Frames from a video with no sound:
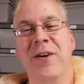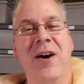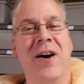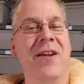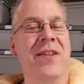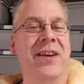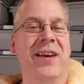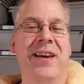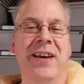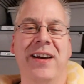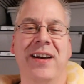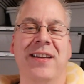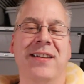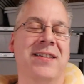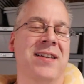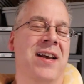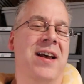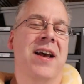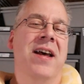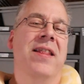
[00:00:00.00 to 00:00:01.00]
All the
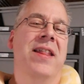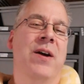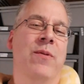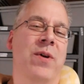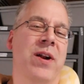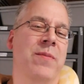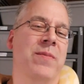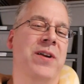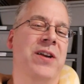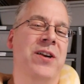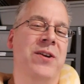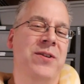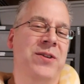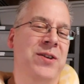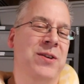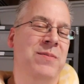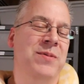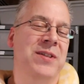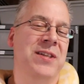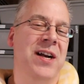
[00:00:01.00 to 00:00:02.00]
kids, they want to be
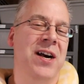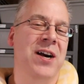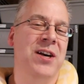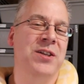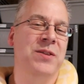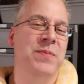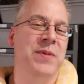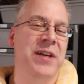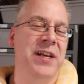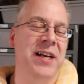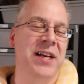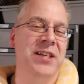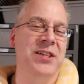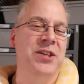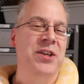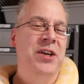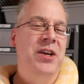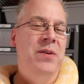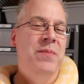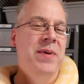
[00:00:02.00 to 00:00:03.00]
YouTube stars
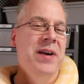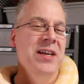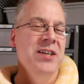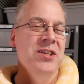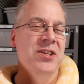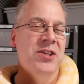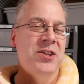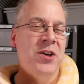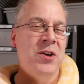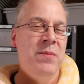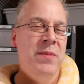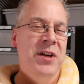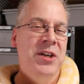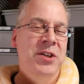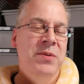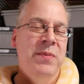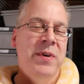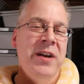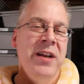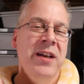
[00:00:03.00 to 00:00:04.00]
because you can make so
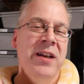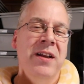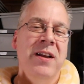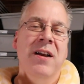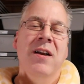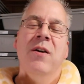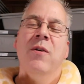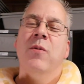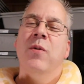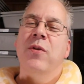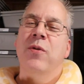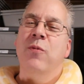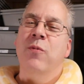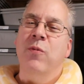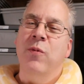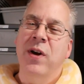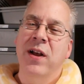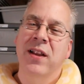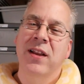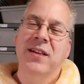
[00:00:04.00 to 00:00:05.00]
much money with
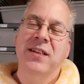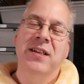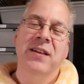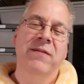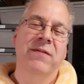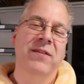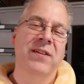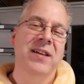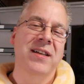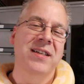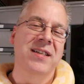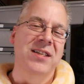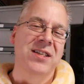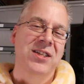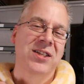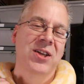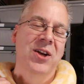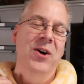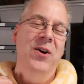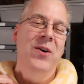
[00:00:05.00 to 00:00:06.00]
relatively
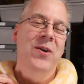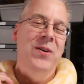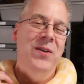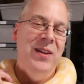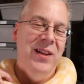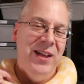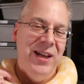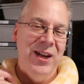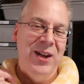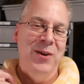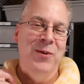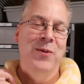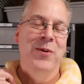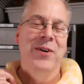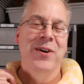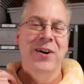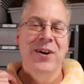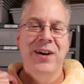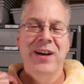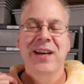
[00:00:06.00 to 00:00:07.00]
so little
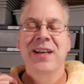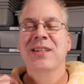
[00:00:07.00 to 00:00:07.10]
work.